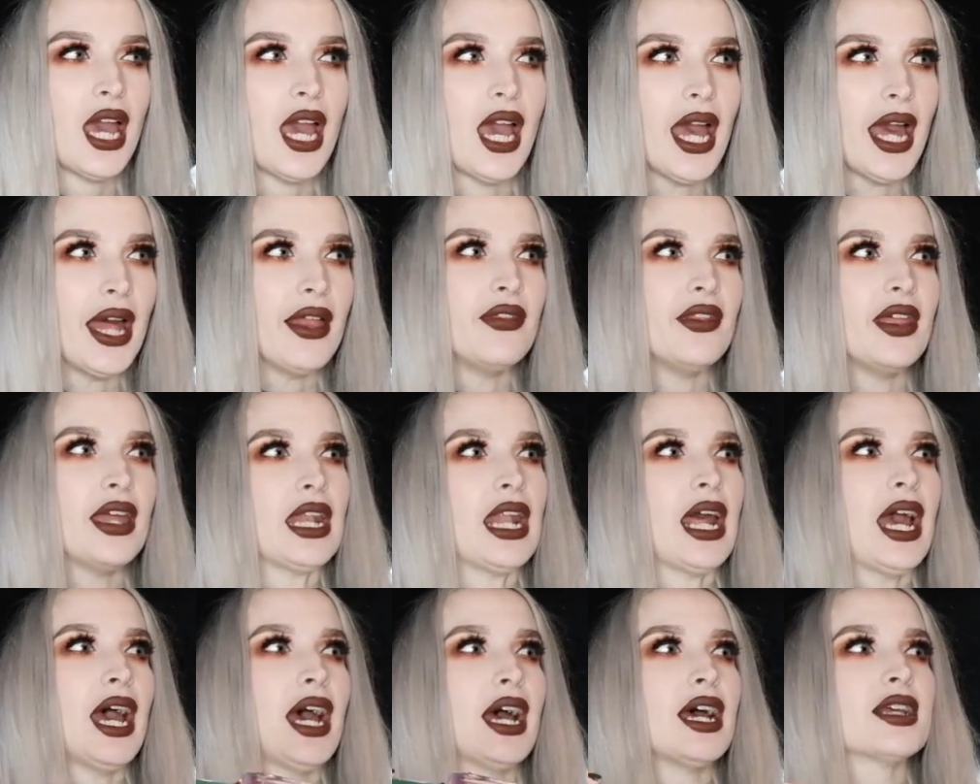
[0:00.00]
And then
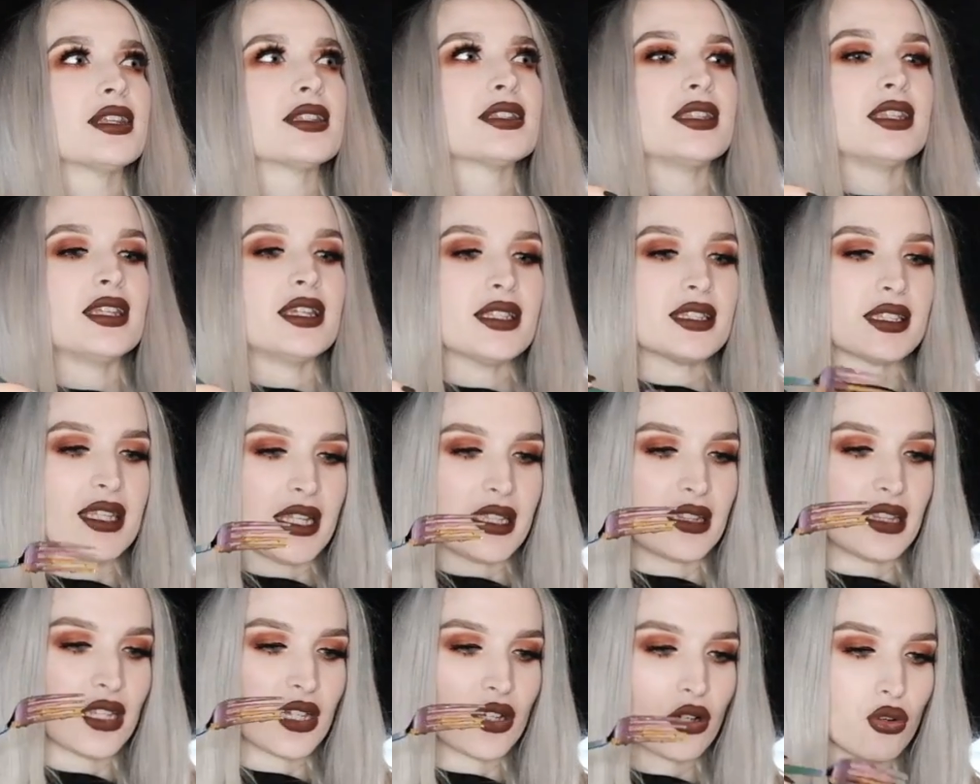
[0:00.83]
has this, like
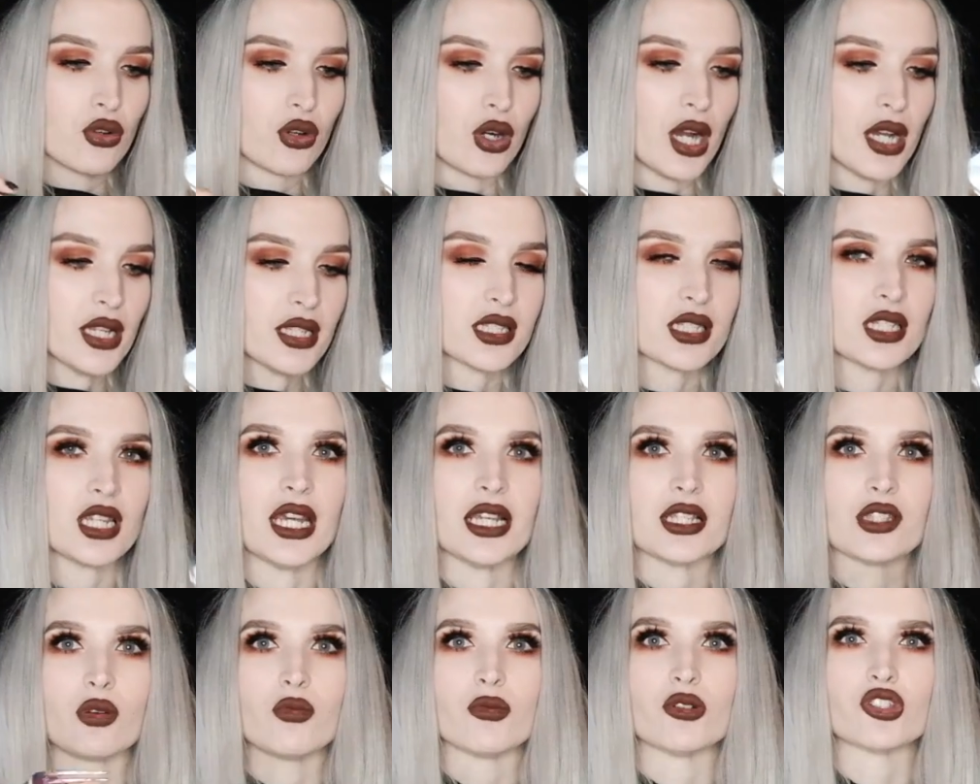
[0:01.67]
the crust
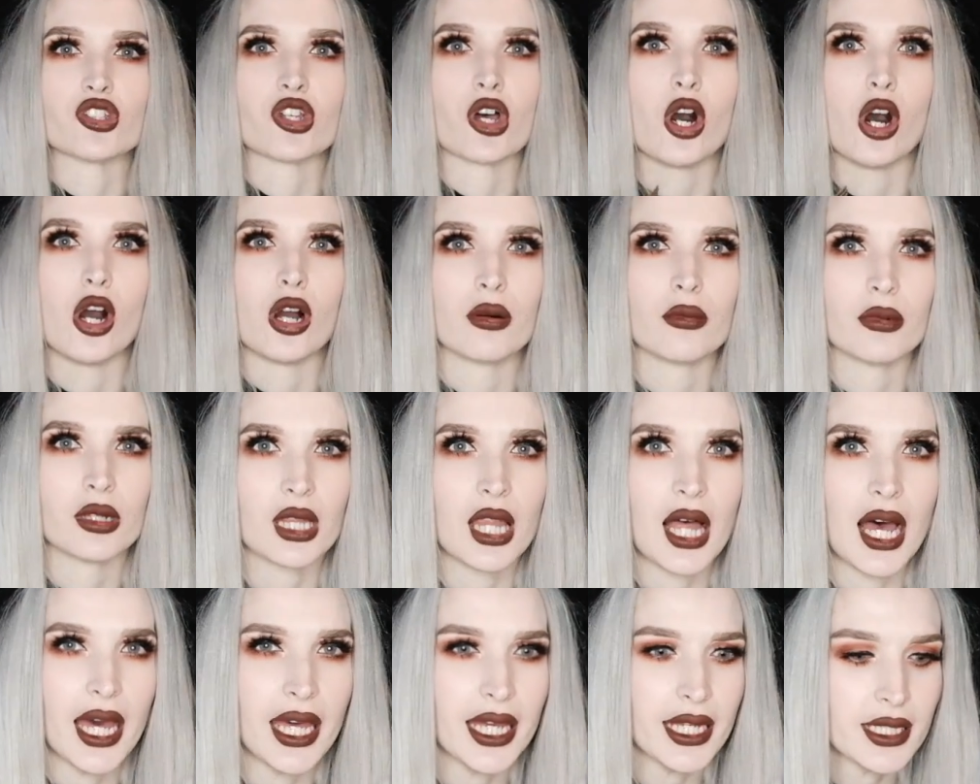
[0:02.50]
has almost
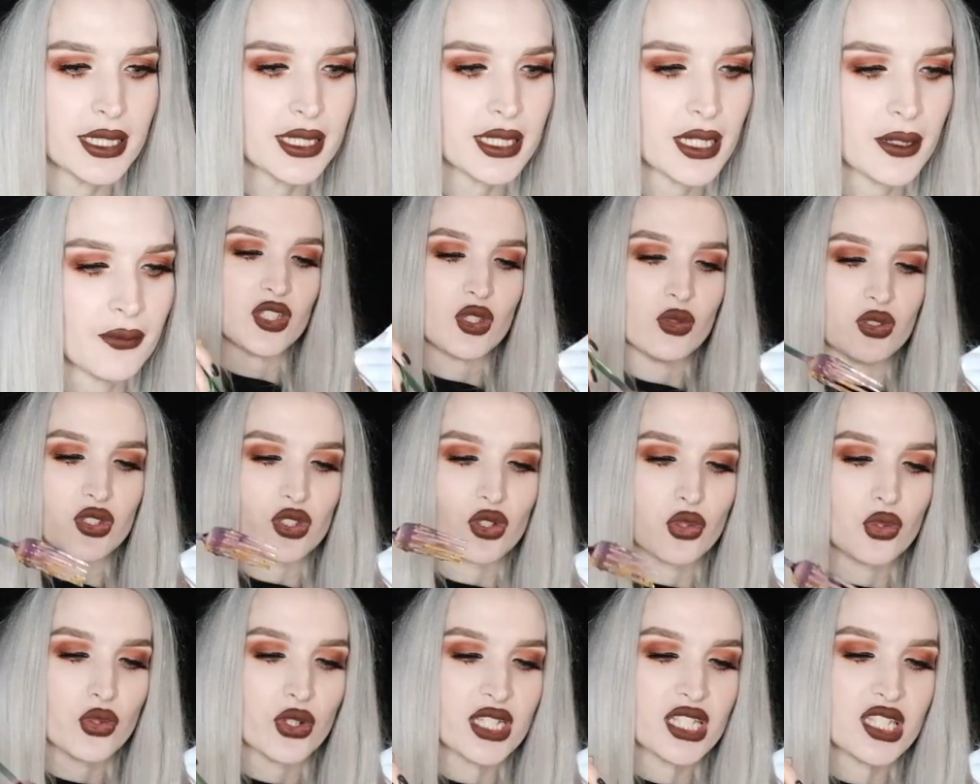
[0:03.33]
caramelized. So it's
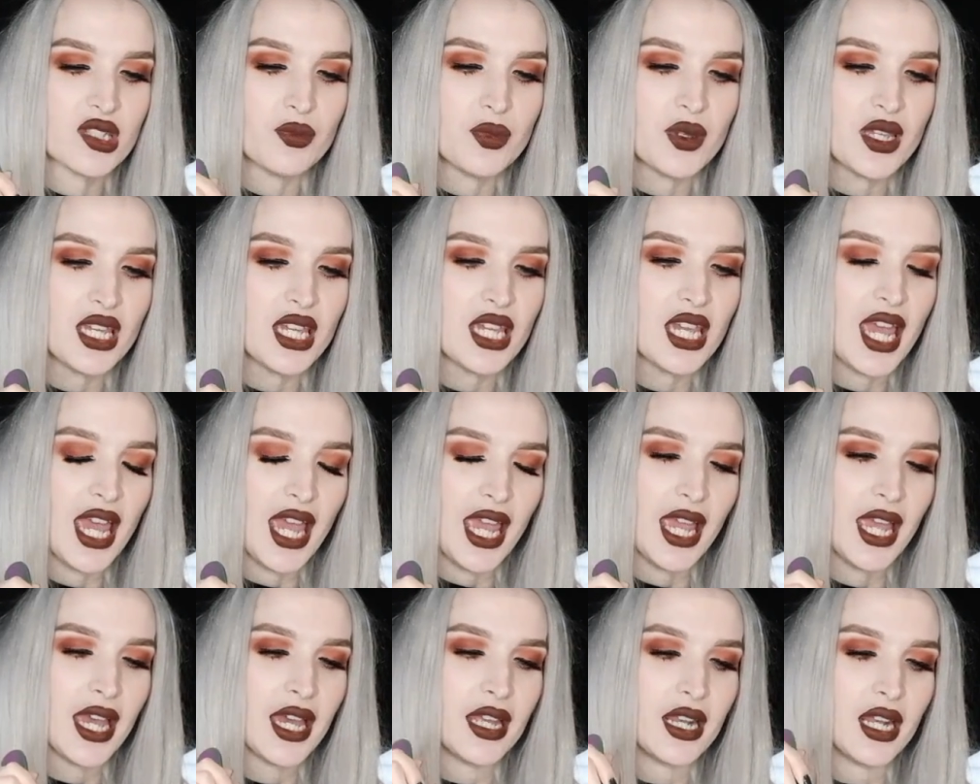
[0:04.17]
crispy
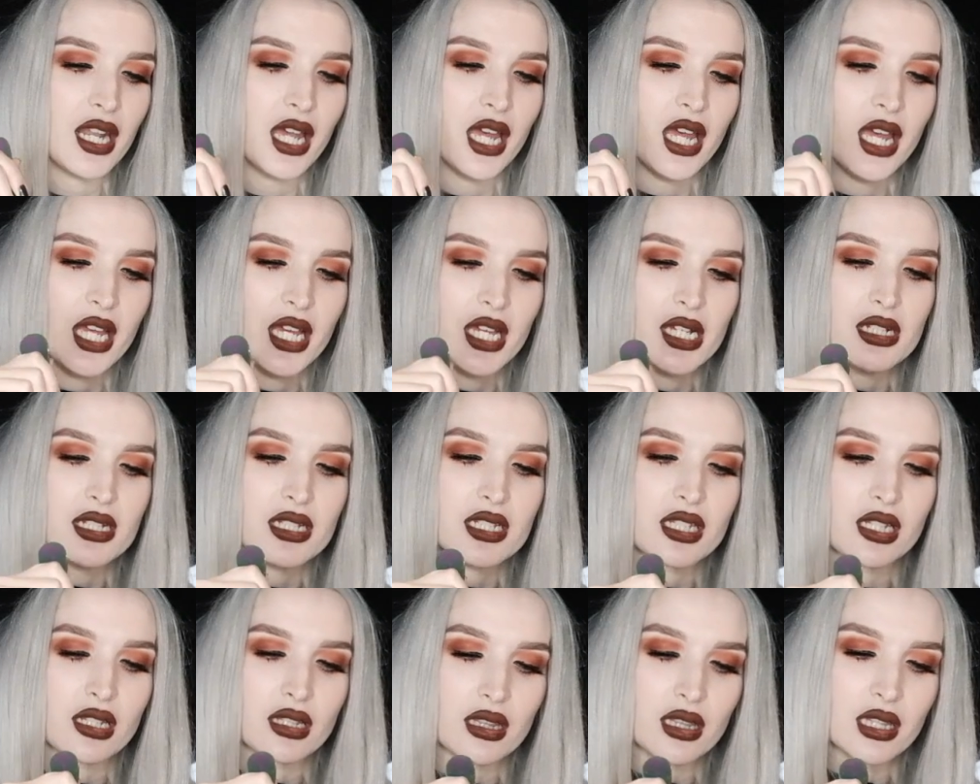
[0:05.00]
and
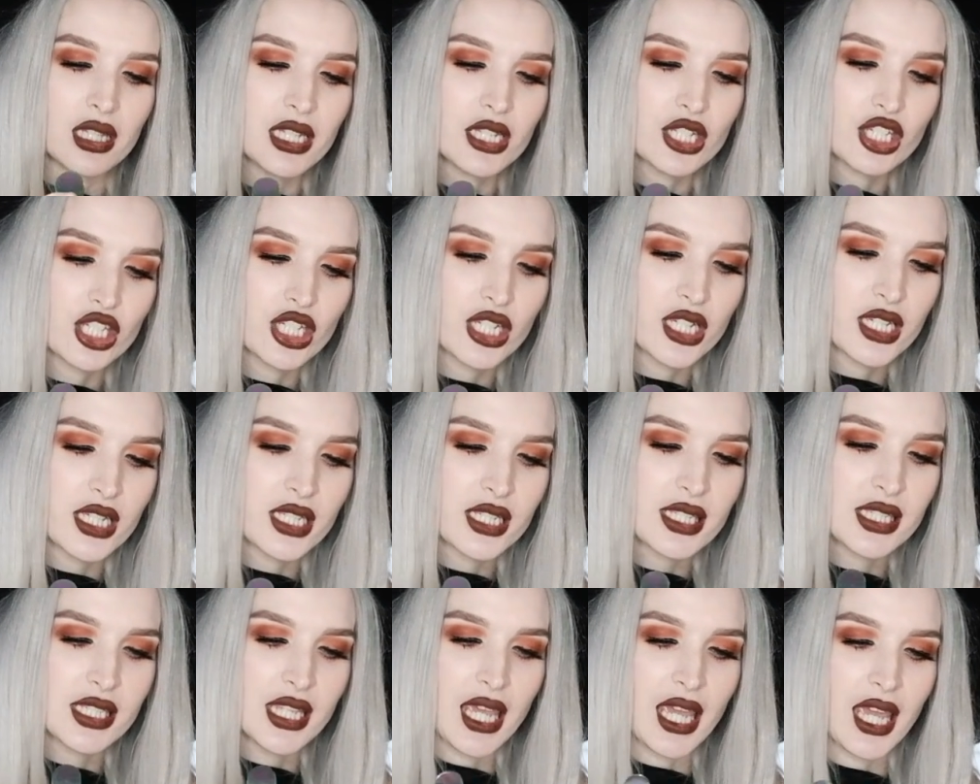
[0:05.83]
delicious
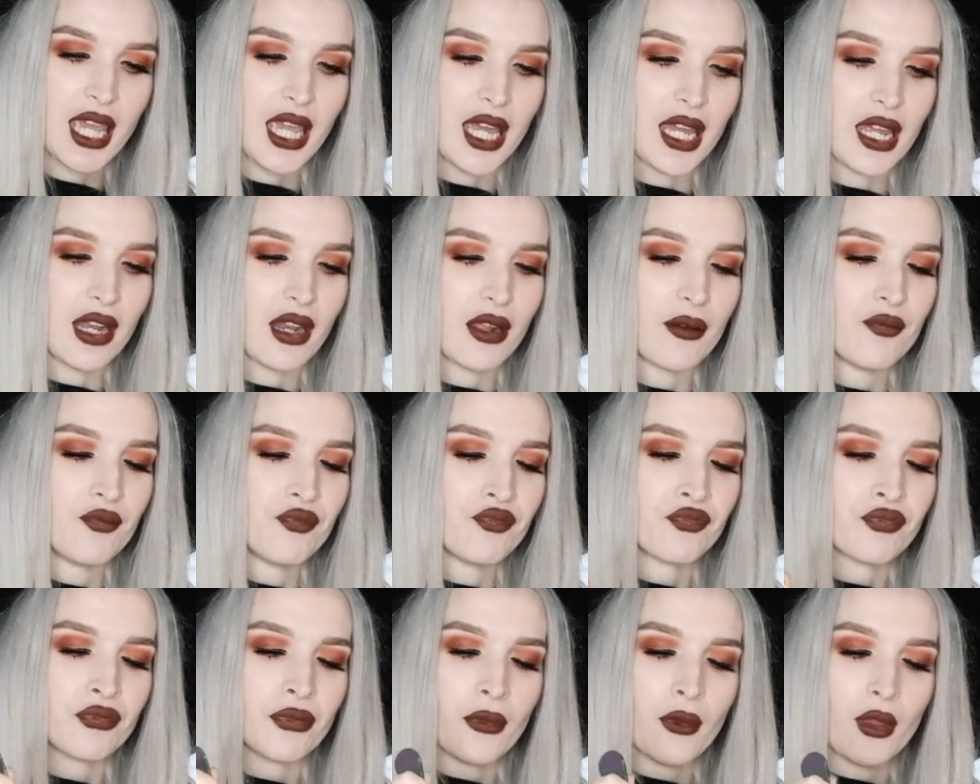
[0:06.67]
and
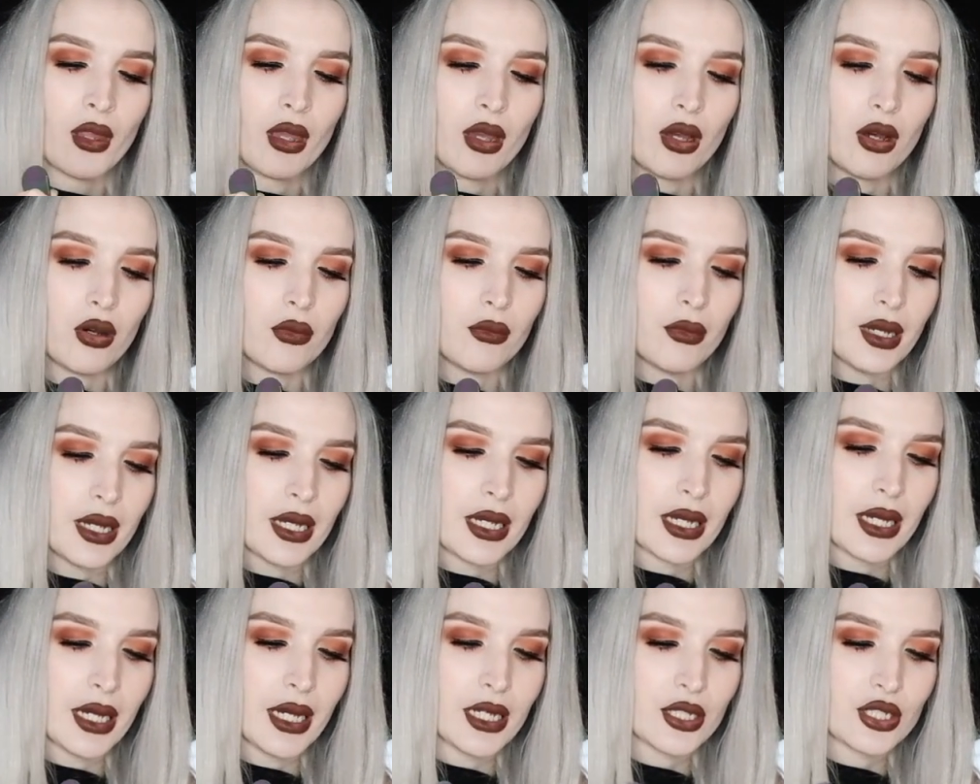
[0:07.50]
oh my
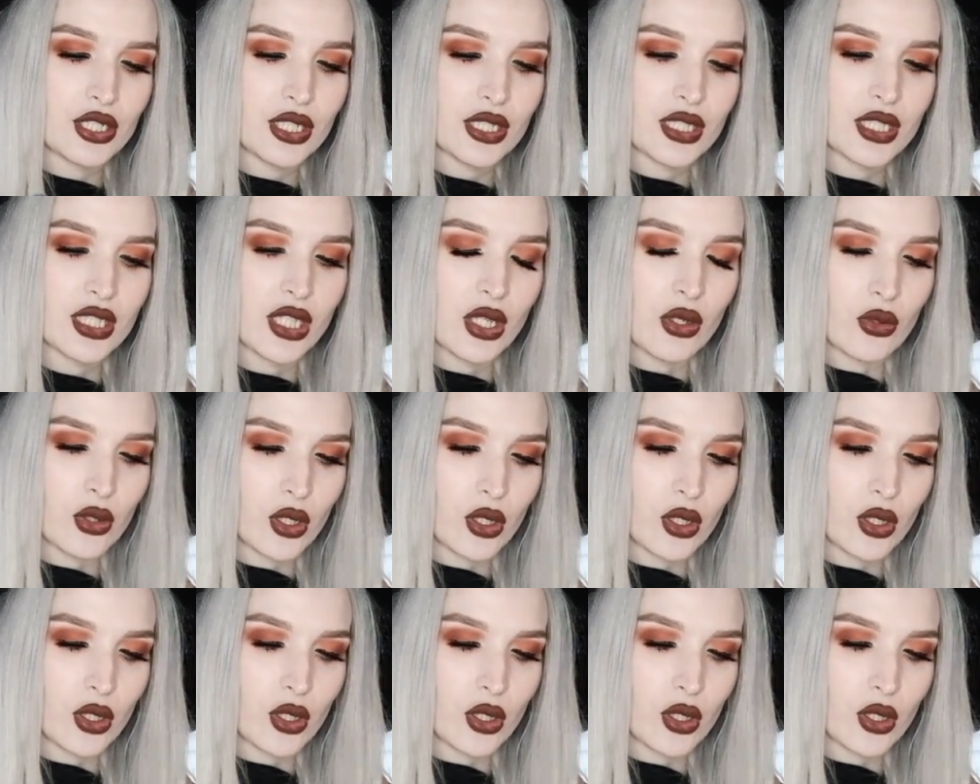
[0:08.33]
gosh, it's so